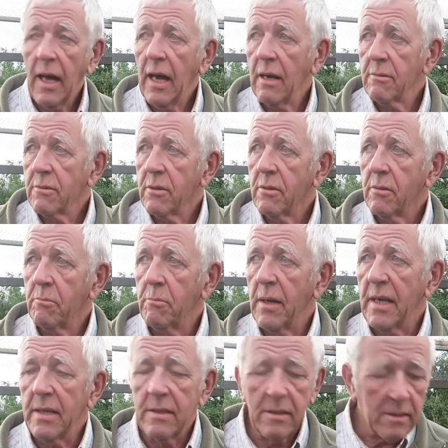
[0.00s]
out of the
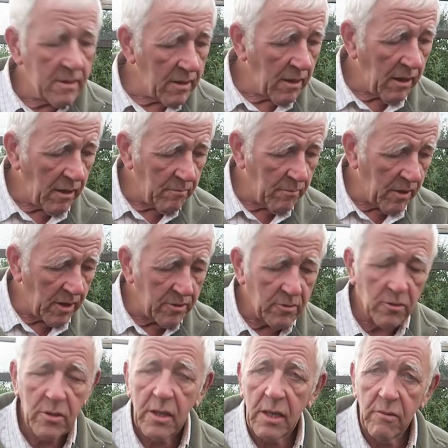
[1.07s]
bins, I might
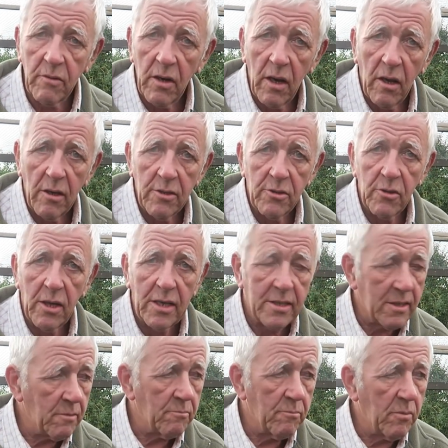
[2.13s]
just give a light
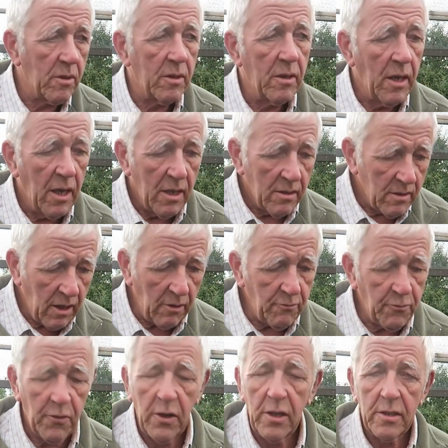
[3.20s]
dressing, but no
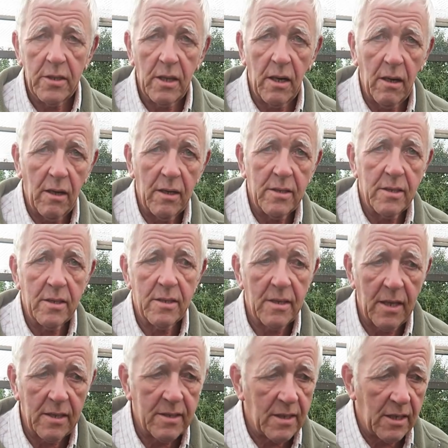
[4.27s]
fertilizers
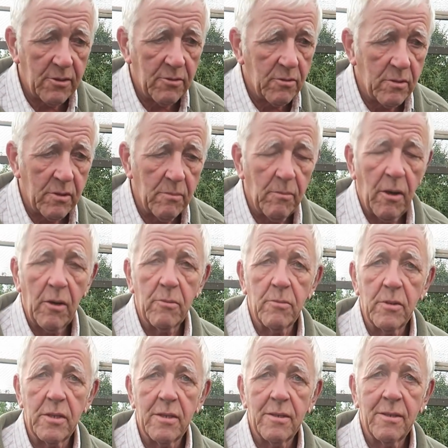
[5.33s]
etc. at the
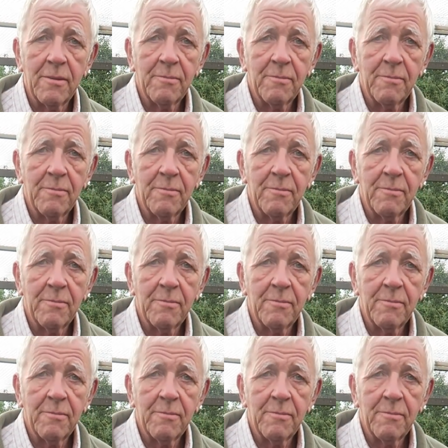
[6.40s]
moment.